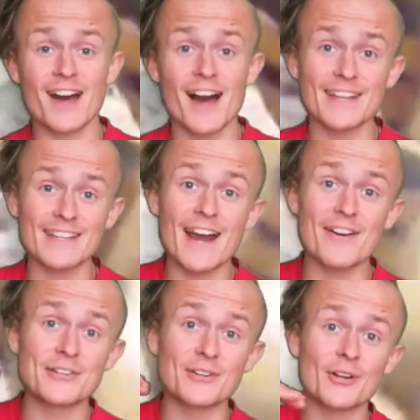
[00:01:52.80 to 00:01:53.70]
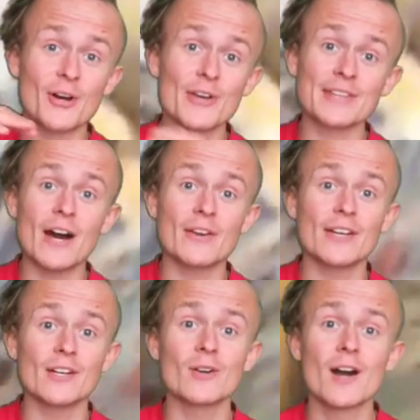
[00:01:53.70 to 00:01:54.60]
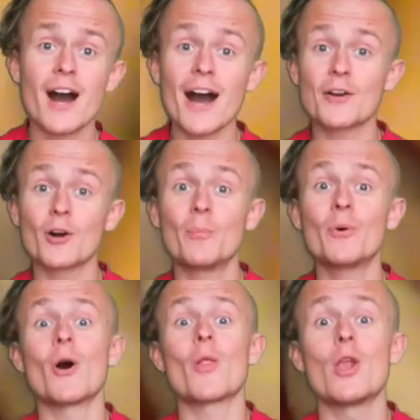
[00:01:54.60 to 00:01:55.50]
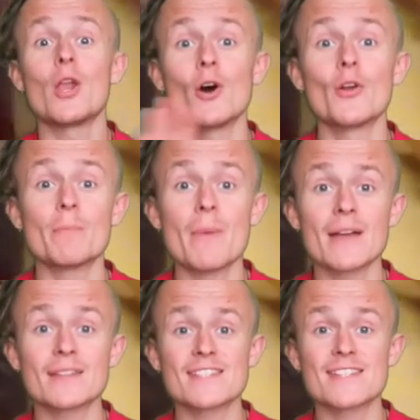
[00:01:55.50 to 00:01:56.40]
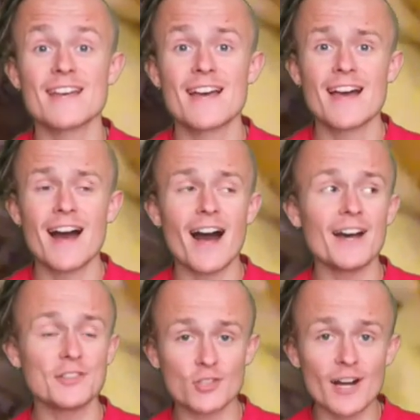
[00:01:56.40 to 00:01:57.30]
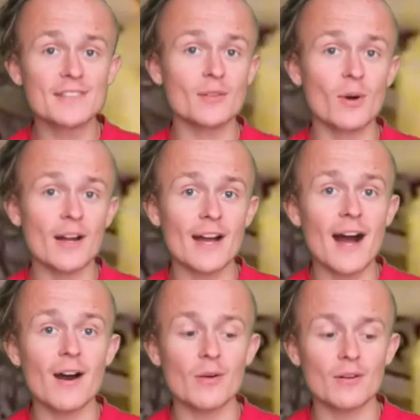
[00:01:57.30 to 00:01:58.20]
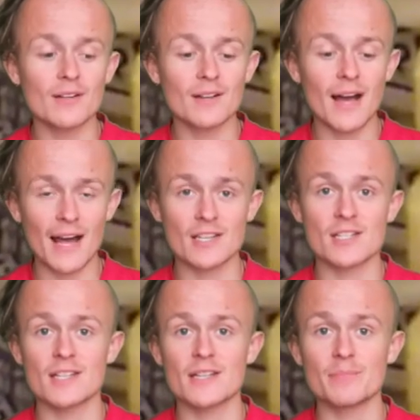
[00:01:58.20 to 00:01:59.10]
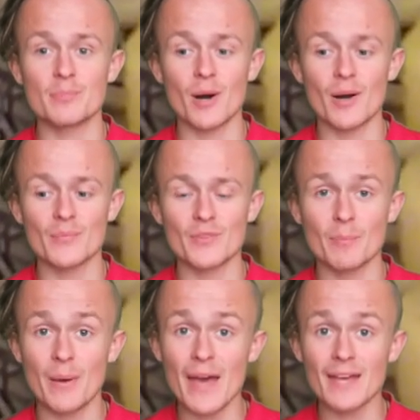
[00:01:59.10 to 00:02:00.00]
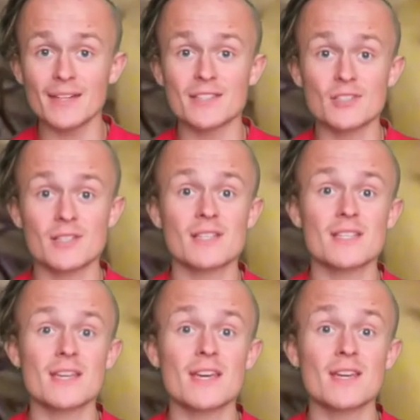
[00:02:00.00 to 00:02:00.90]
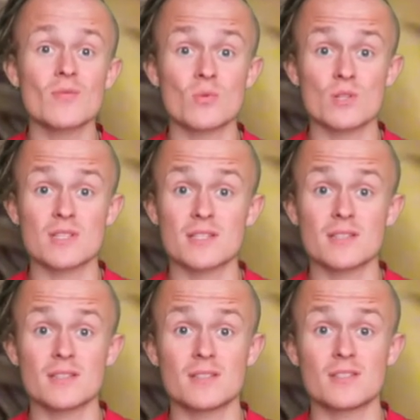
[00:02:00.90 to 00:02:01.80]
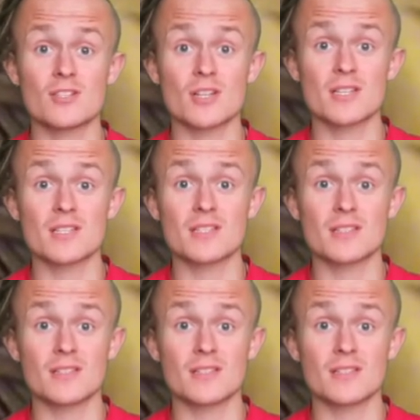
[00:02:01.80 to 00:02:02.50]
kind of carried on going downhill. I got put on a load of meds. I tried to work out, actually, but the pain, as you can see, was just